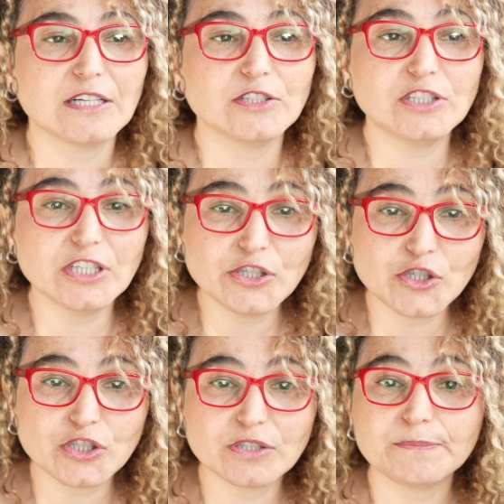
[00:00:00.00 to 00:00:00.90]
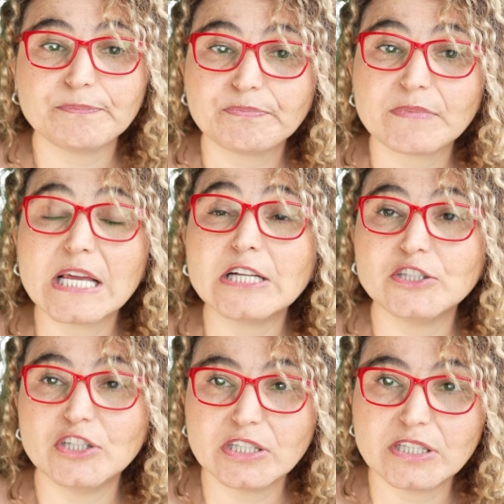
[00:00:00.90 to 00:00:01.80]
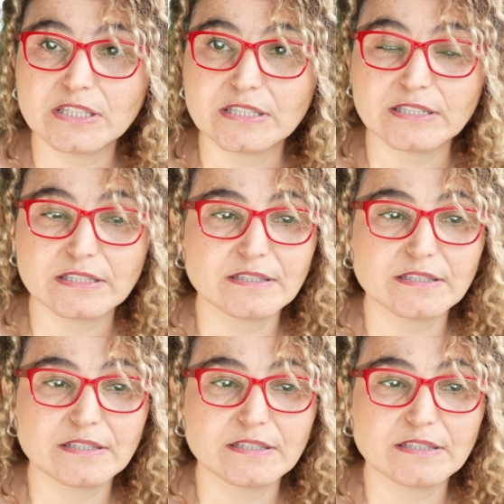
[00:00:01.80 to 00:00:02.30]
Dish, dishes.